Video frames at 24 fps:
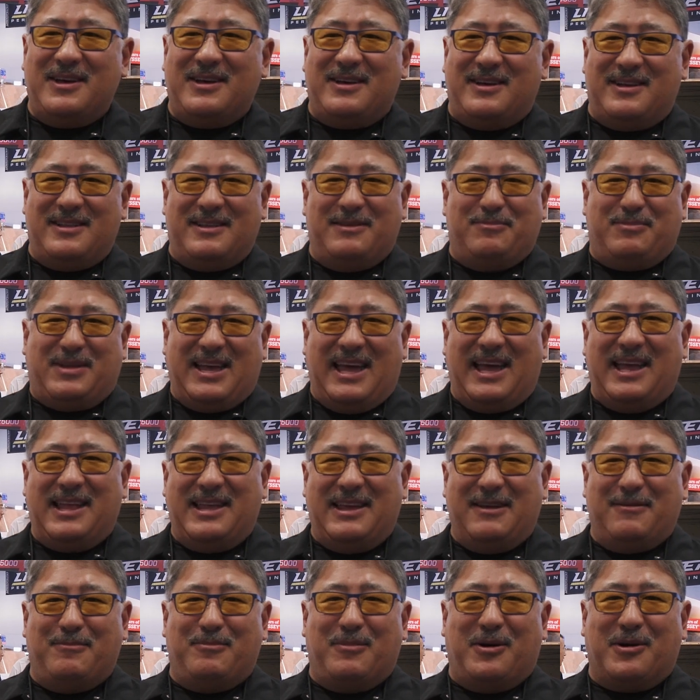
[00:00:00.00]

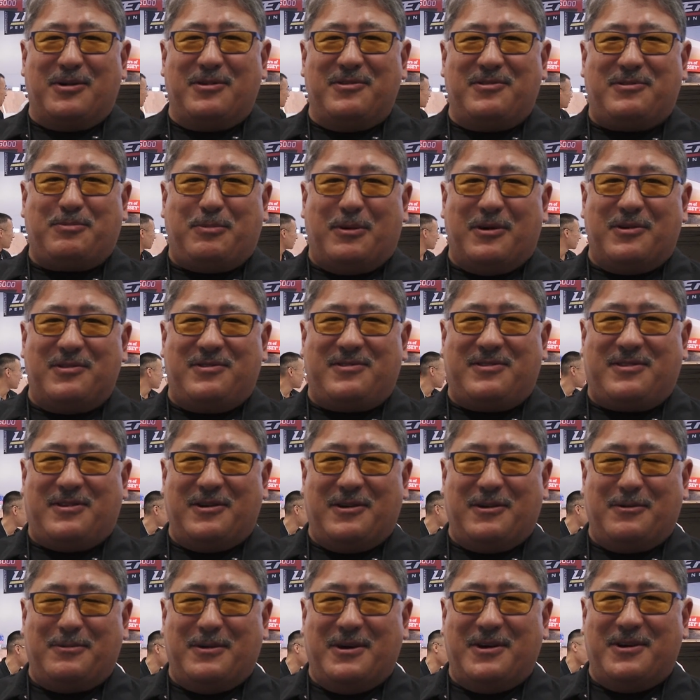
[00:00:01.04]
unobtainium motorsports
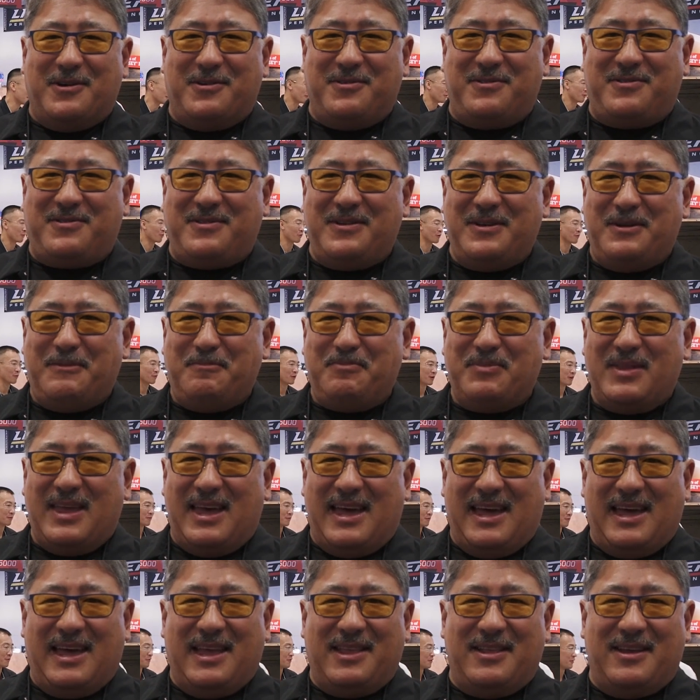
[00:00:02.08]
turbos,
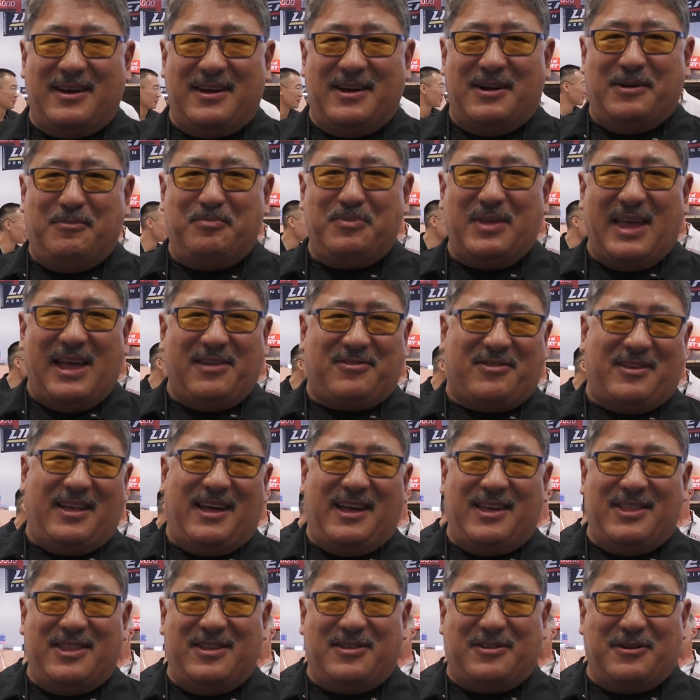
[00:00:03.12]
and has a
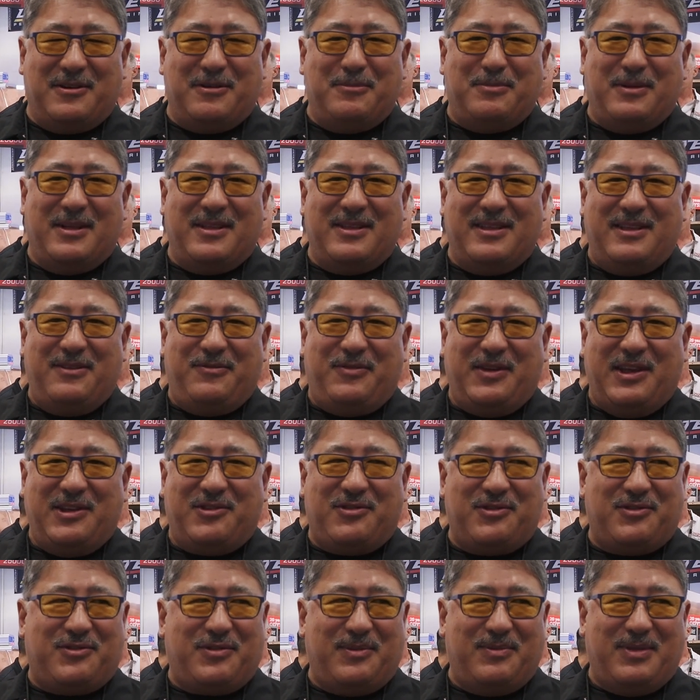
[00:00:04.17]
lot of the durability
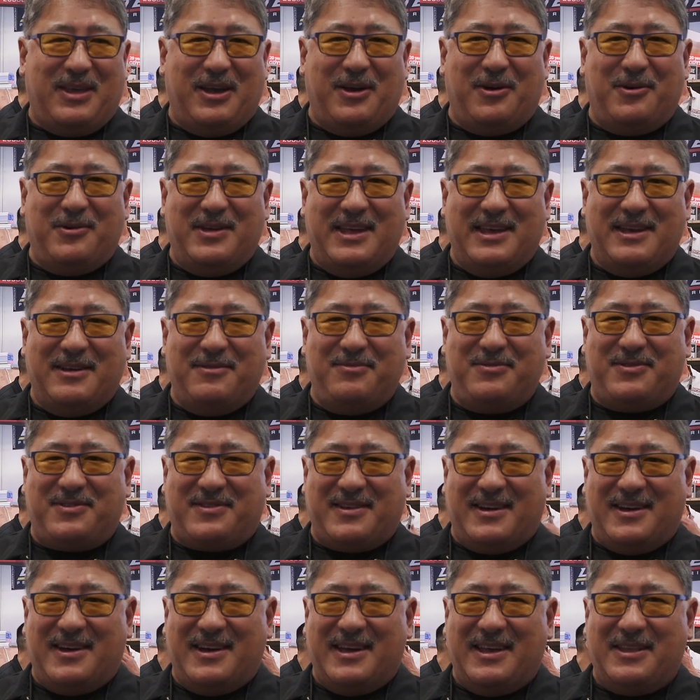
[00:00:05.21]
features from the OEM
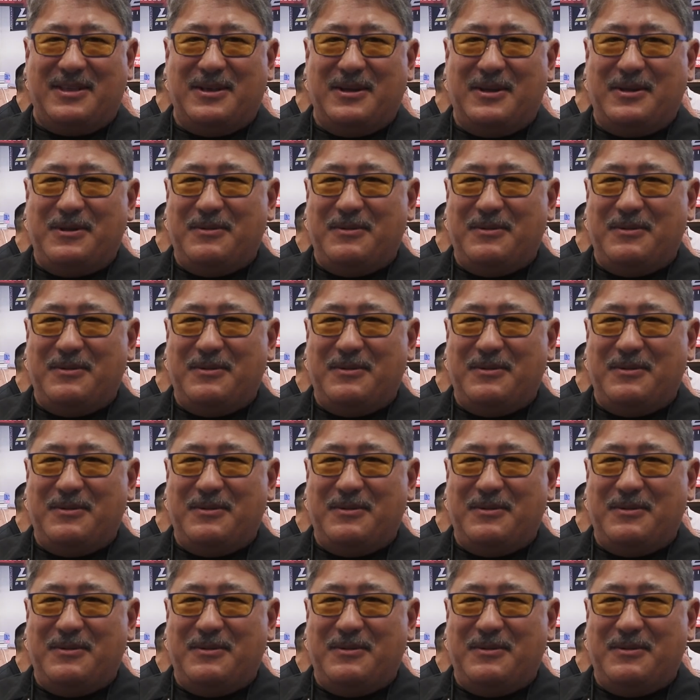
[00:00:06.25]
side.